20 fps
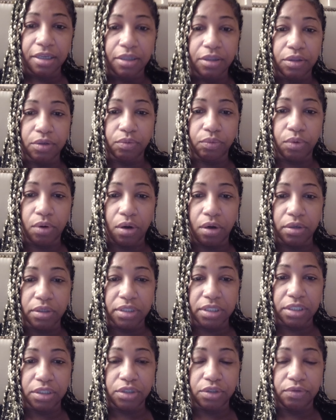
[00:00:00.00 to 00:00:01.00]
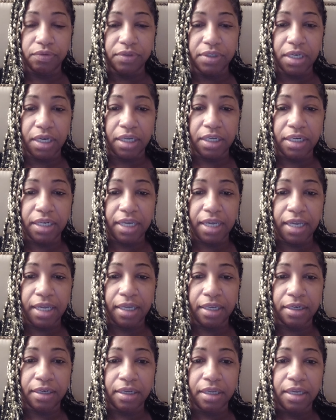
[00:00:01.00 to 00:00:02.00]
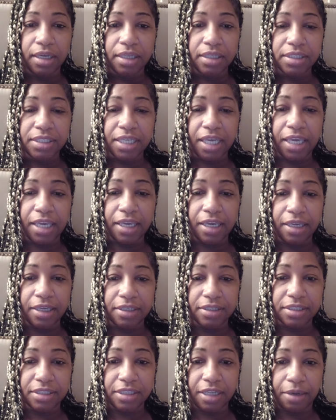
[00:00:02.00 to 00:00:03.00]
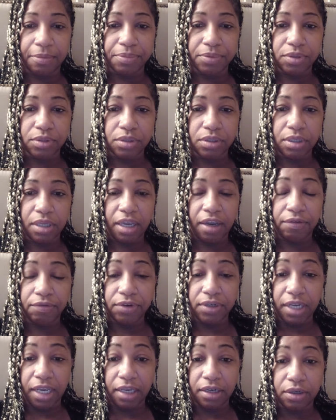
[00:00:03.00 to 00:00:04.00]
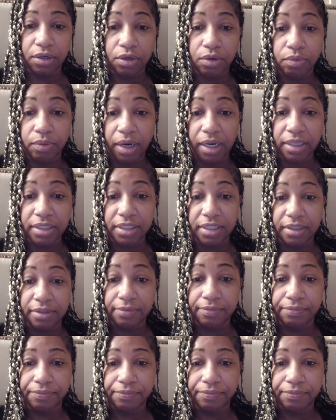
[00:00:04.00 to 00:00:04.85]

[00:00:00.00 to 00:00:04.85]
the wrongs that you've done and taking steps every day to correct it.